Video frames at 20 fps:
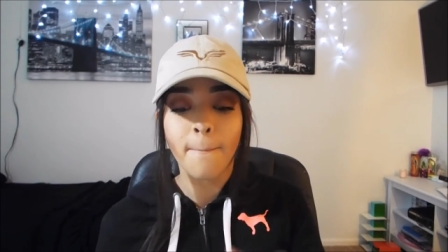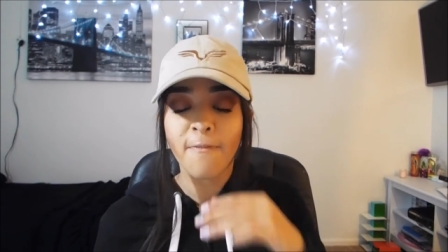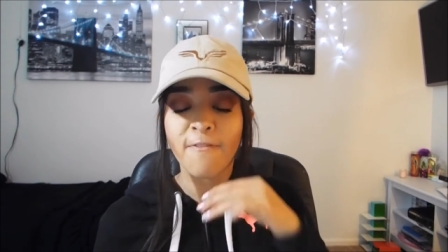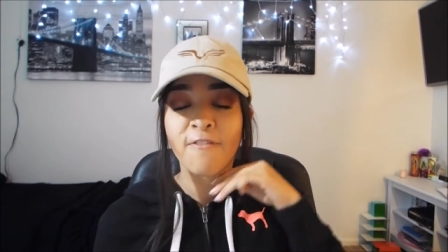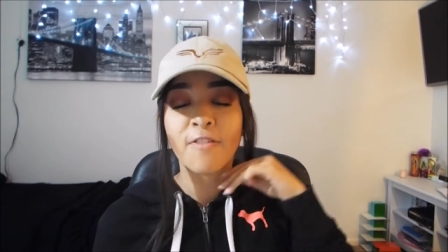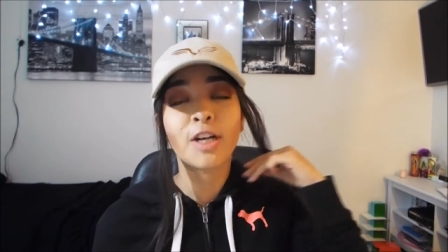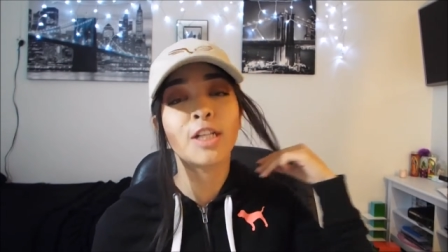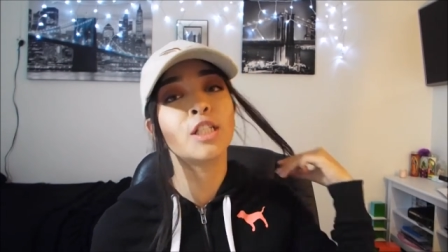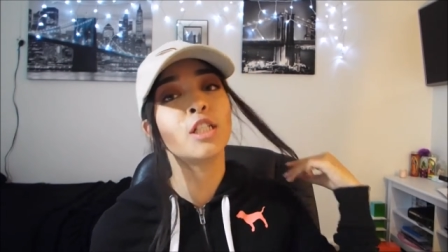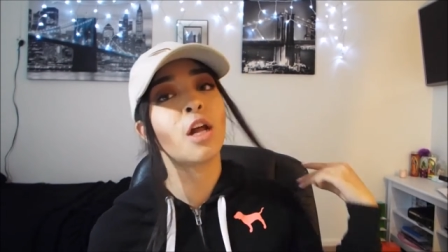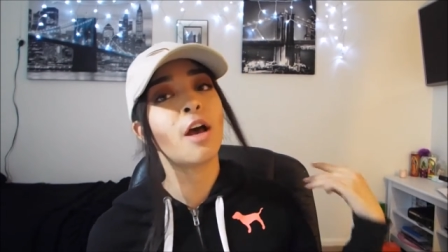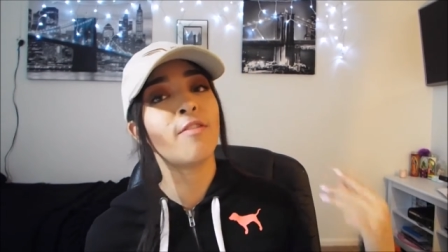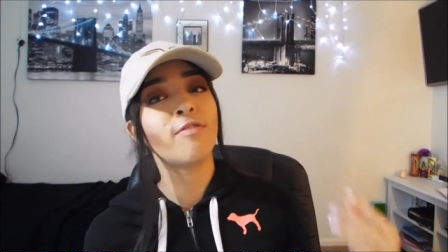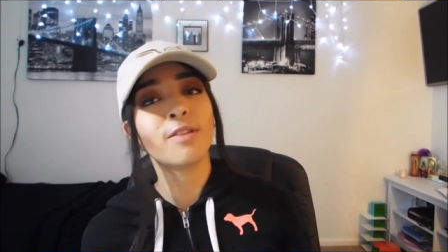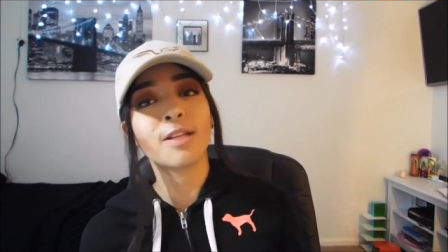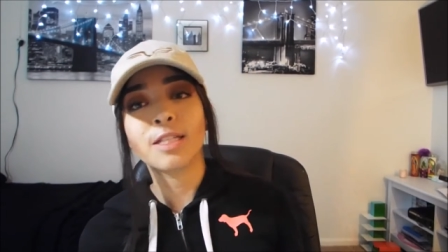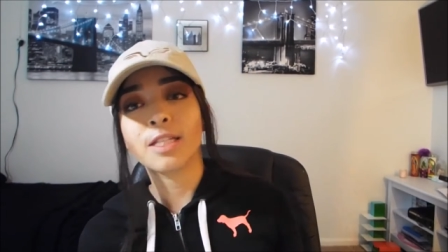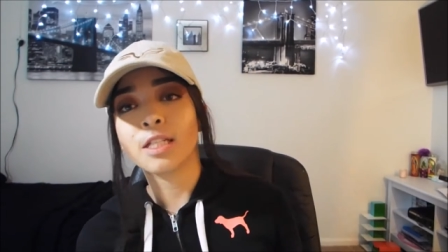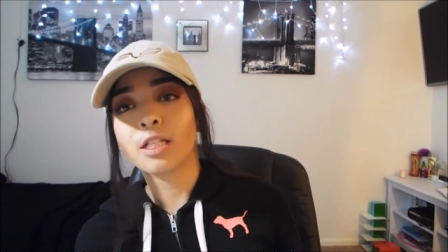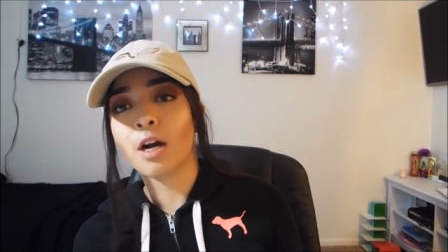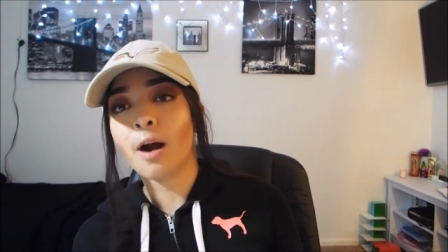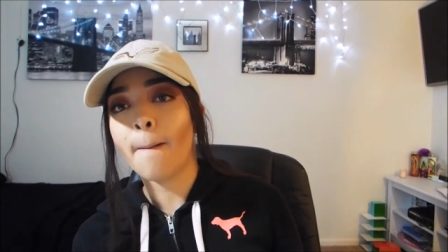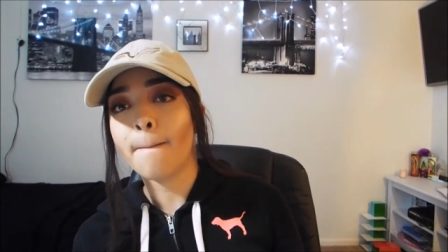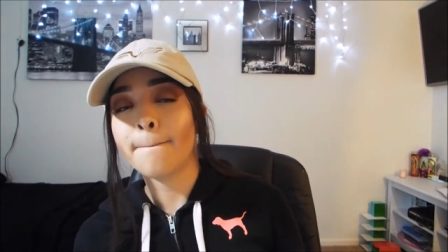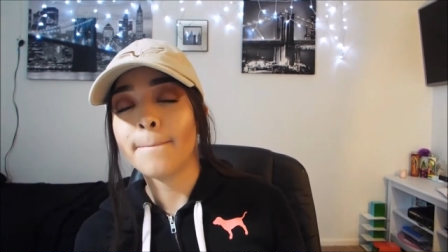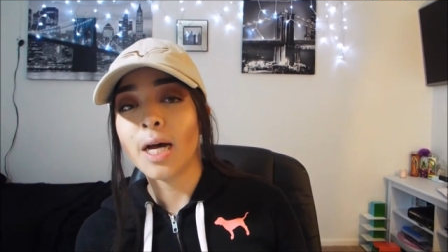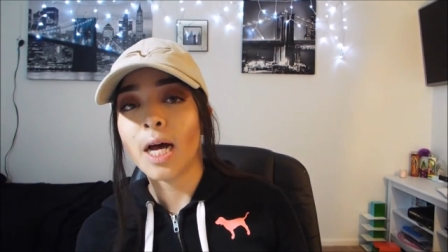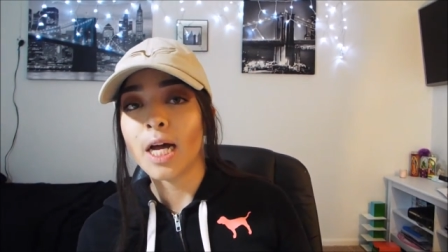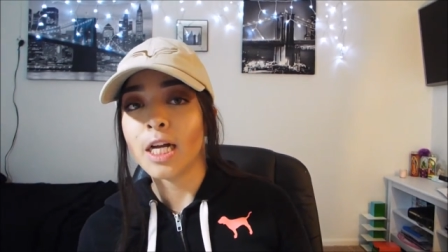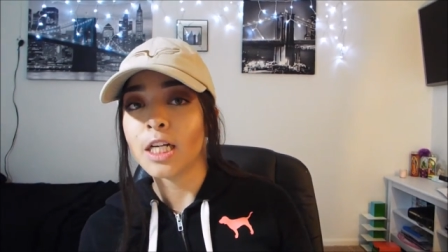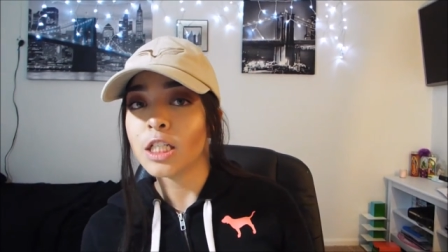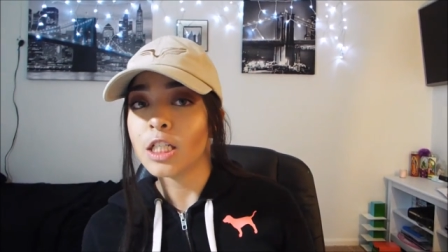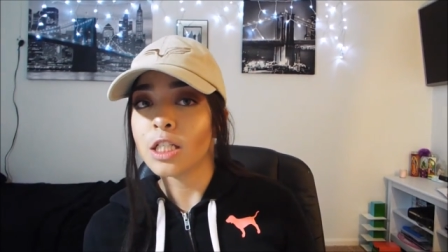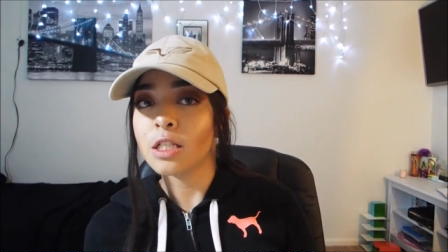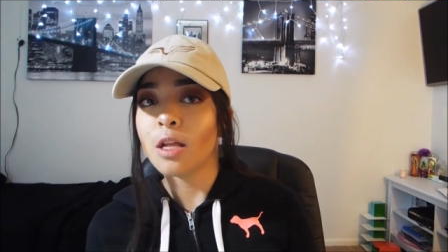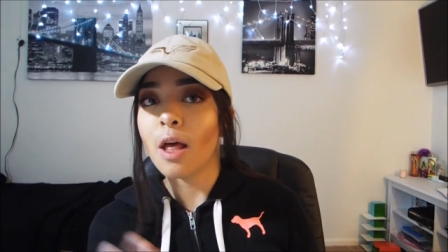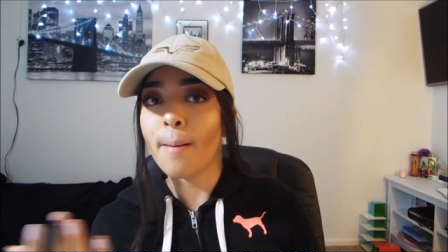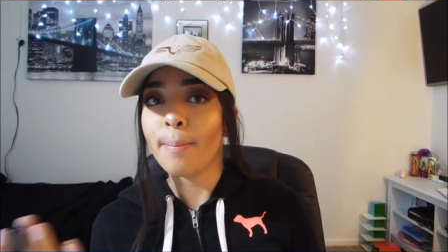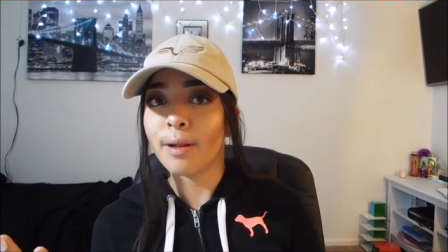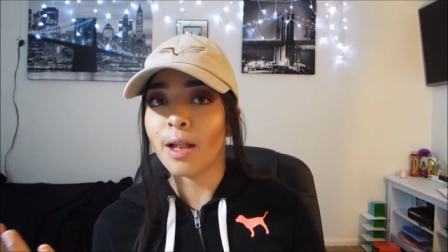first off, let's start by
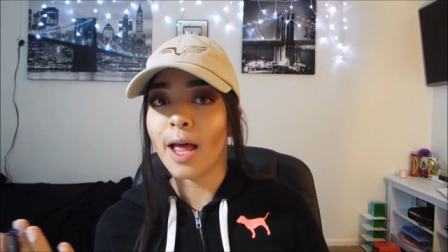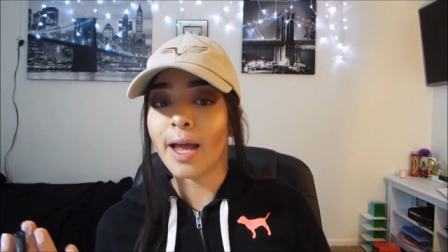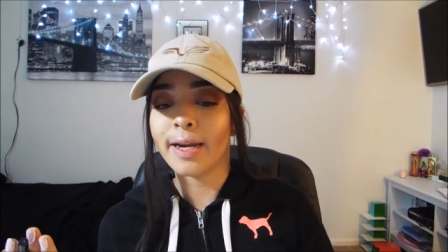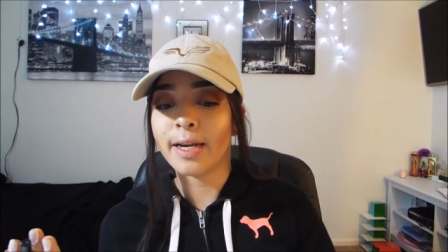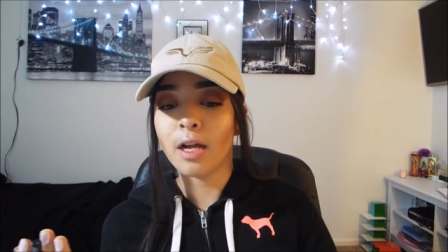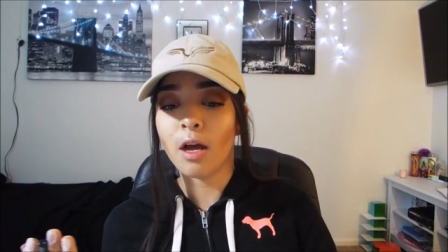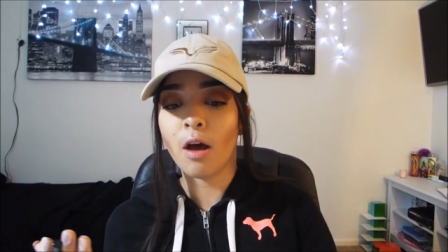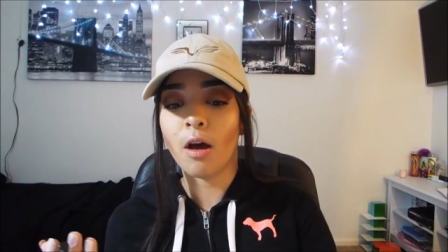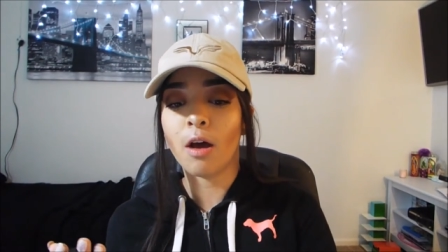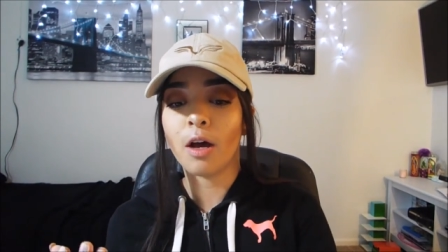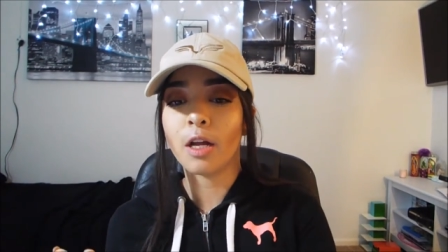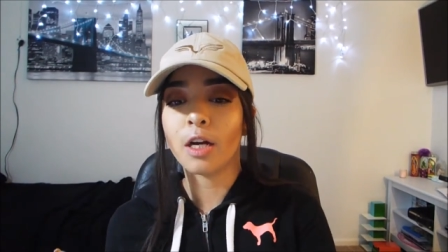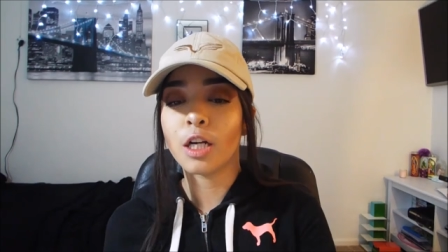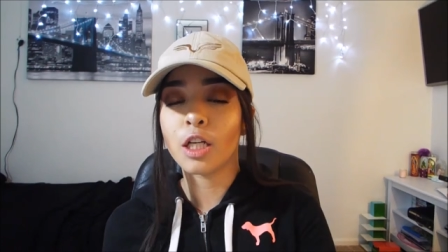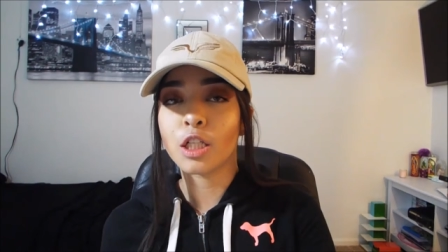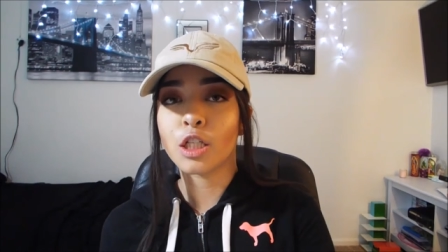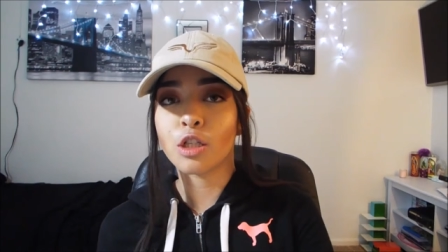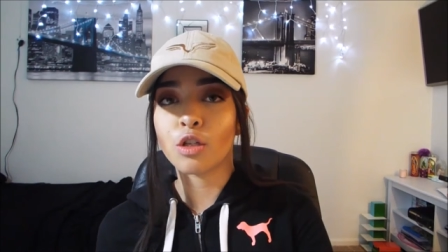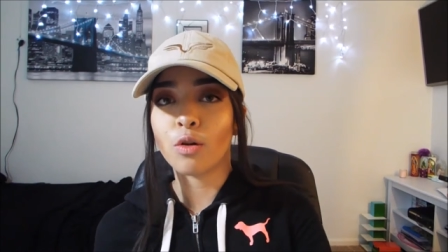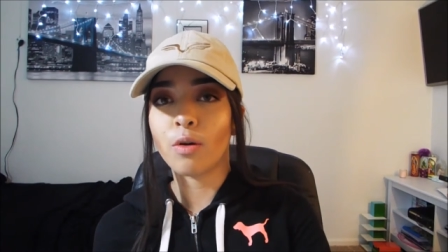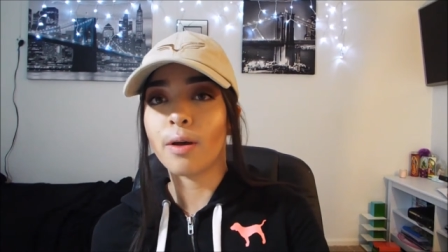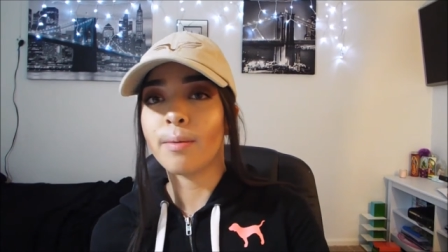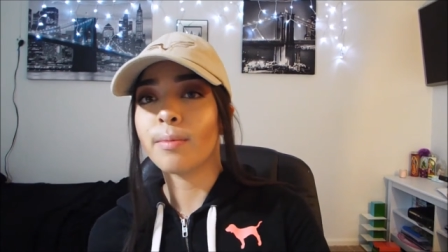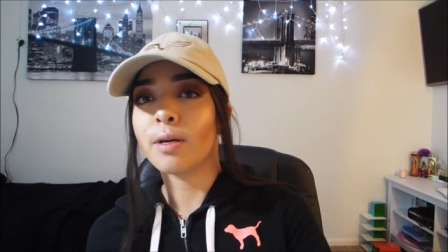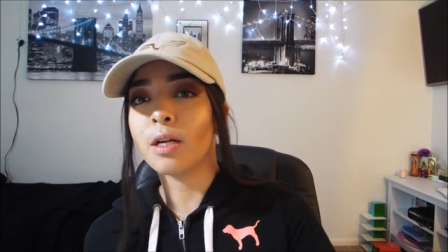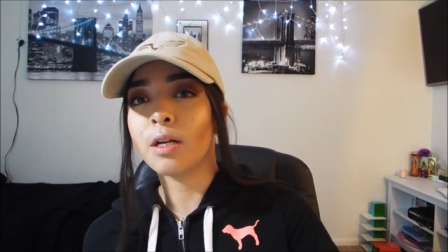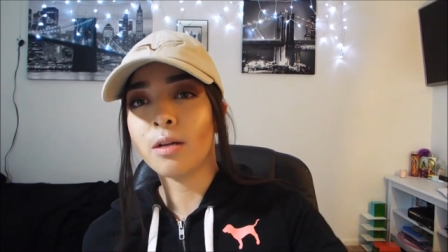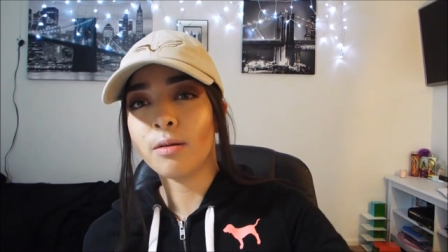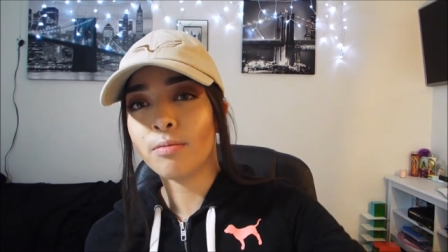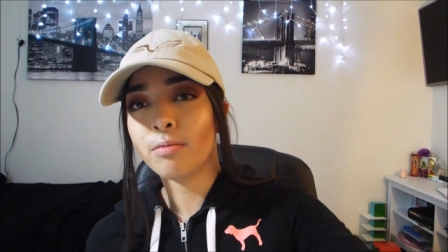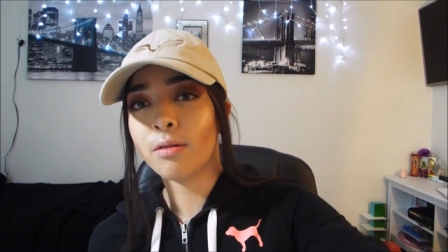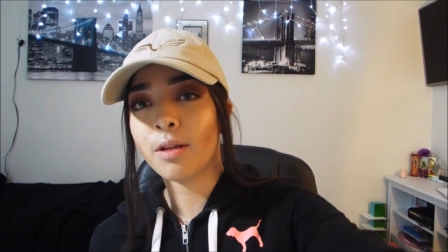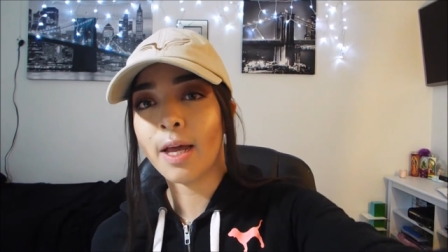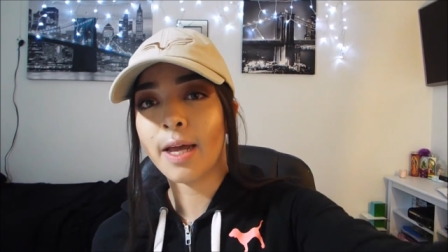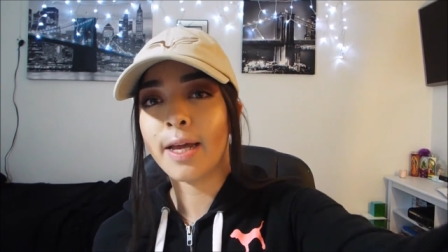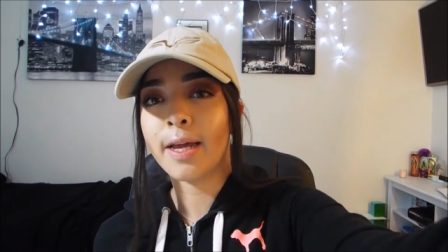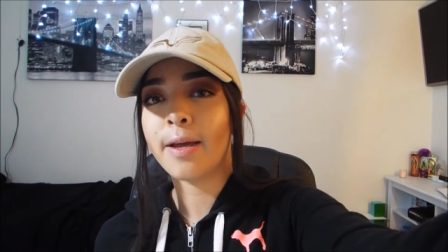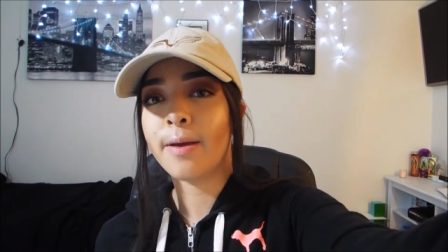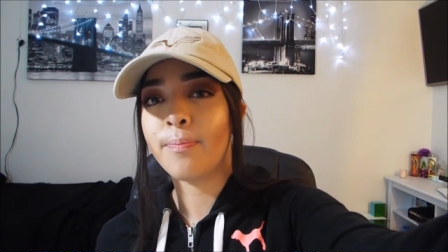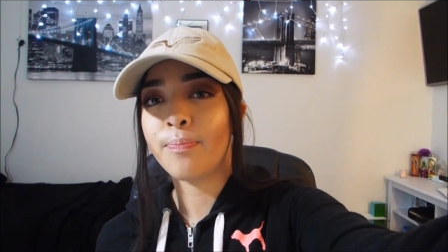just applying it on. So I'm going to apply
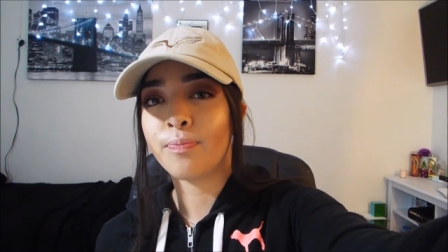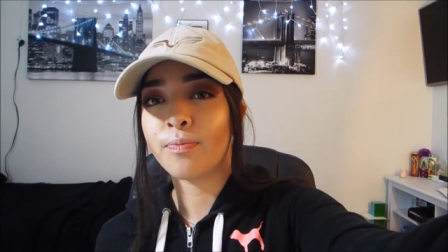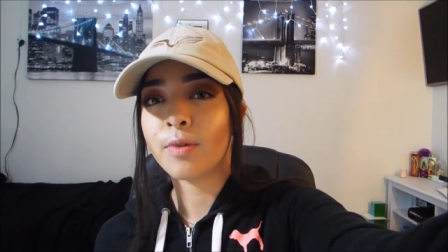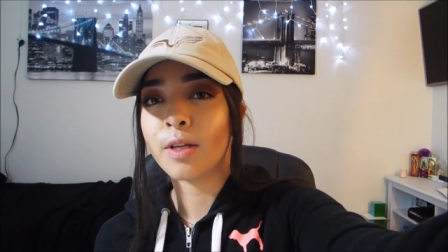it.